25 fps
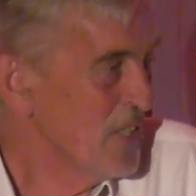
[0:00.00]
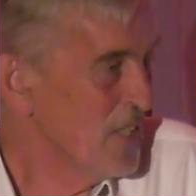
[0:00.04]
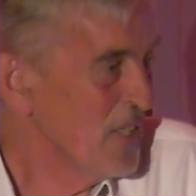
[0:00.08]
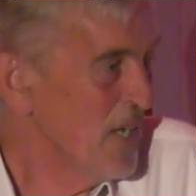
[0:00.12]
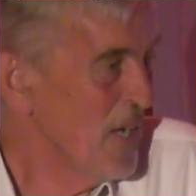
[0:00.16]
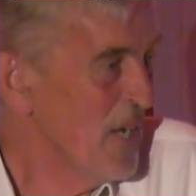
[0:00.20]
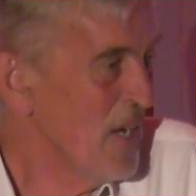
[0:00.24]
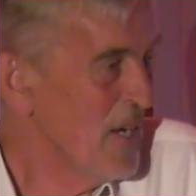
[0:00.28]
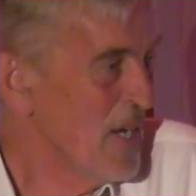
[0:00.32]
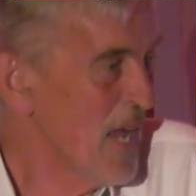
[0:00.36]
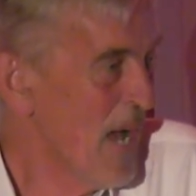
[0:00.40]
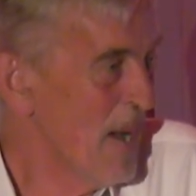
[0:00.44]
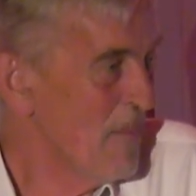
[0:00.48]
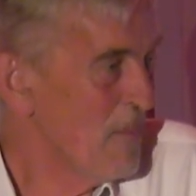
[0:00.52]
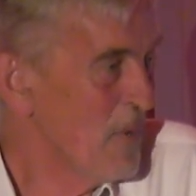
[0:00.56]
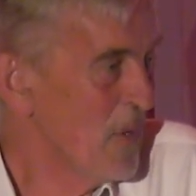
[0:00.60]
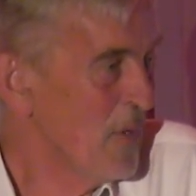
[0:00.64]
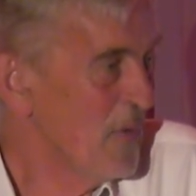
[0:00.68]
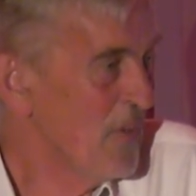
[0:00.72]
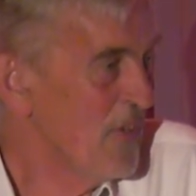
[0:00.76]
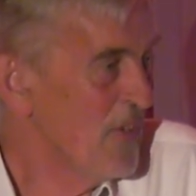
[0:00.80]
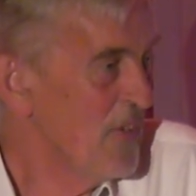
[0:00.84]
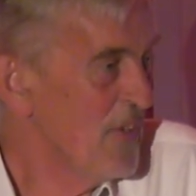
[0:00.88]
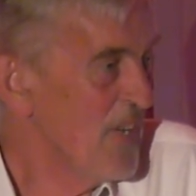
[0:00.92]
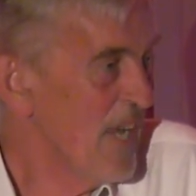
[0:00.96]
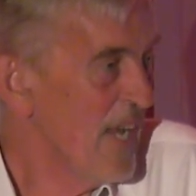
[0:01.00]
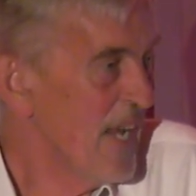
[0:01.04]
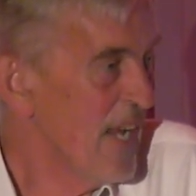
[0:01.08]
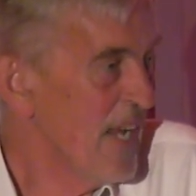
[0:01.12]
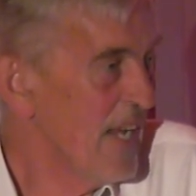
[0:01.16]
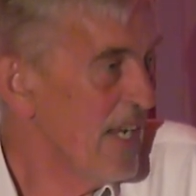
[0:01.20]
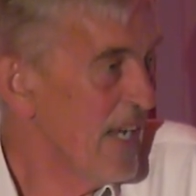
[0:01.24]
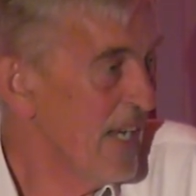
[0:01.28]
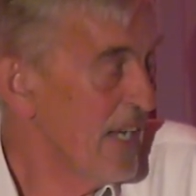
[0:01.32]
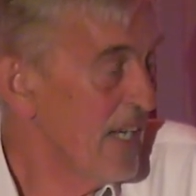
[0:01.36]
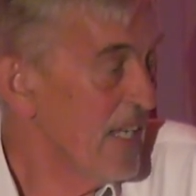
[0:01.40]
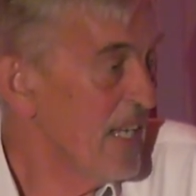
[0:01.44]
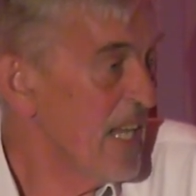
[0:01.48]
turn up on the
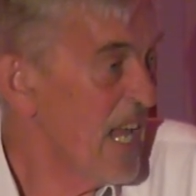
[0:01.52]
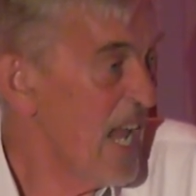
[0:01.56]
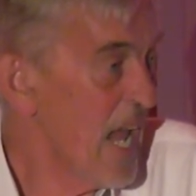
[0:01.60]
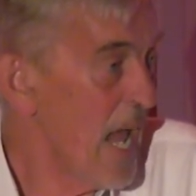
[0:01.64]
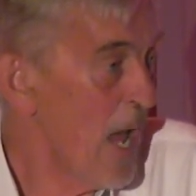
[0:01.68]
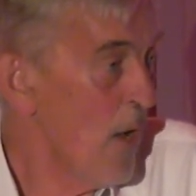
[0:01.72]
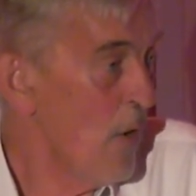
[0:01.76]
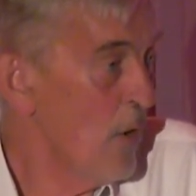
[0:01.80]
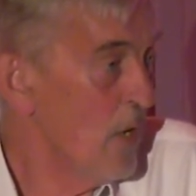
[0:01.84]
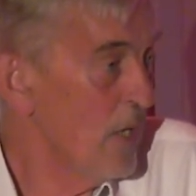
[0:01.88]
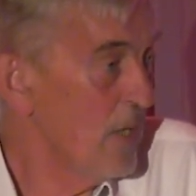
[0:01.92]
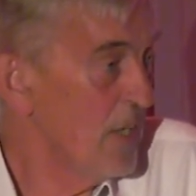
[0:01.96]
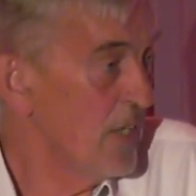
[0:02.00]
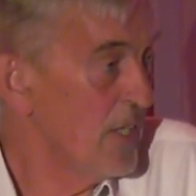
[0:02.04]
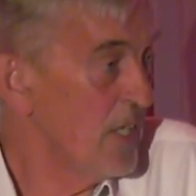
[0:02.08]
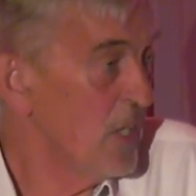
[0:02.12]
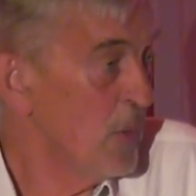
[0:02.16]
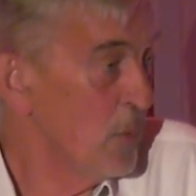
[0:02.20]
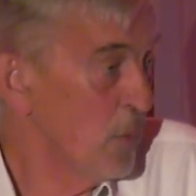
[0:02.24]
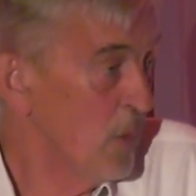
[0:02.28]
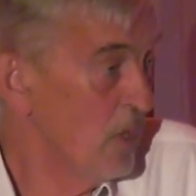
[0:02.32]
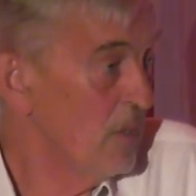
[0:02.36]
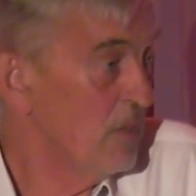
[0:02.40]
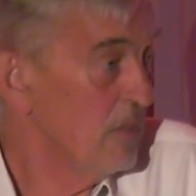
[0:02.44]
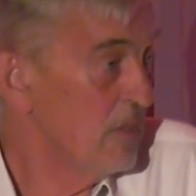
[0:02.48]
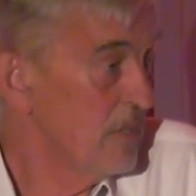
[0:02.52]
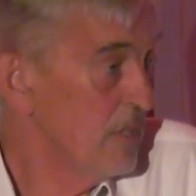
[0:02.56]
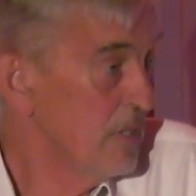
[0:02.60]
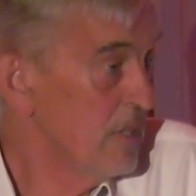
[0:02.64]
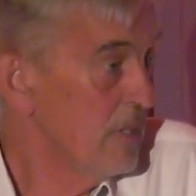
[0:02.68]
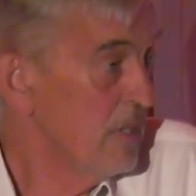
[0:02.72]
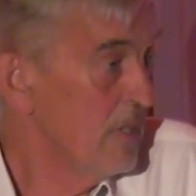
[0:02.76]
day and the hour that you want